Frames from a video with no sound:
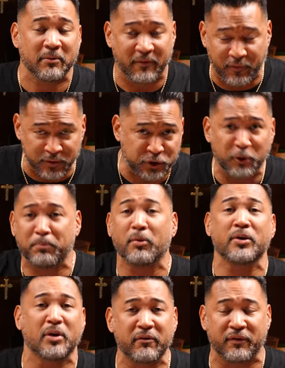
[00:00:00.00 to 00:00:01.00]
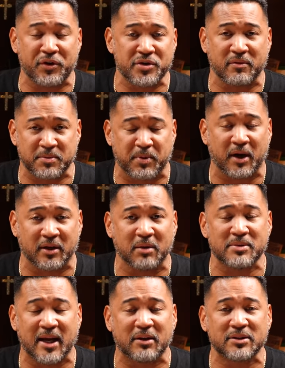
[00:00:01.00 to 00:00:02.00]
before 2.0 version of his product
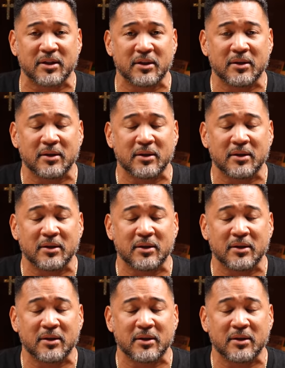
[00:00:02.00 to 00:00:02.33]
comes out.